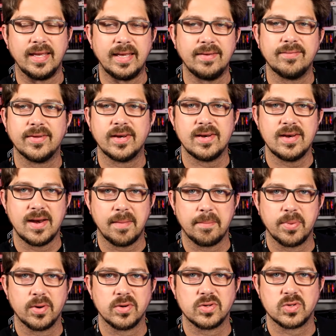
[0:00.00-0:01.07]

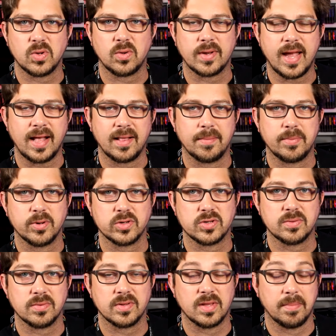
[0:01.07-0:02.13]
even-numbered Soul
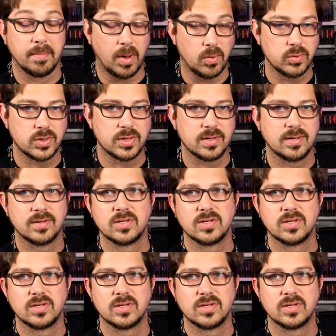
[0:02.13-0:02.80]
Calibers the most,